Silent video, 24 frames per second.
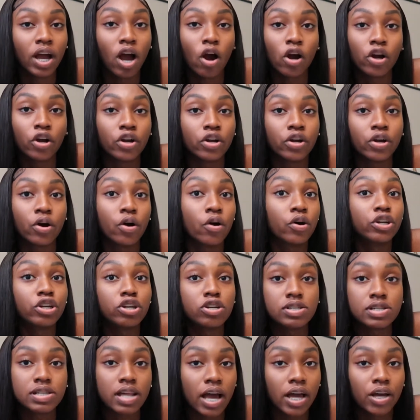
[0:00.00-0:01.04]
or on your
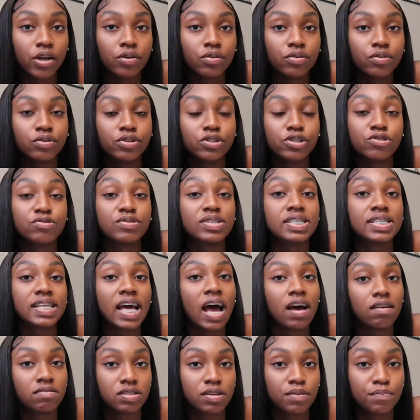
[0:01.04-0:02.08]
cycle, you just
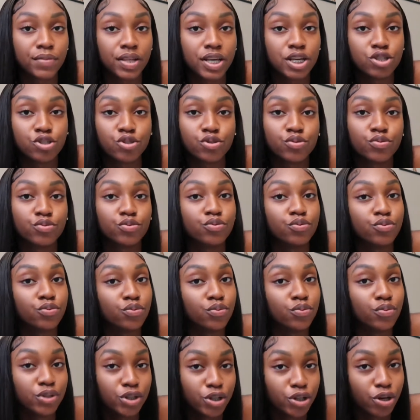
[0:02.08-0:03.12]
have something to,
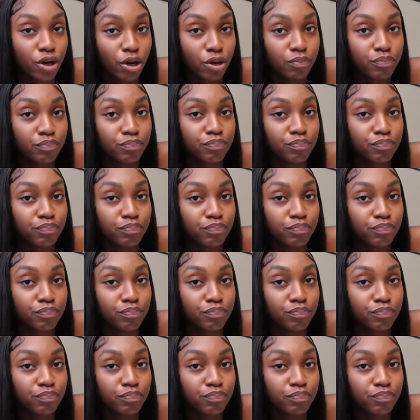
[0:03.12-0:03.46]
you know,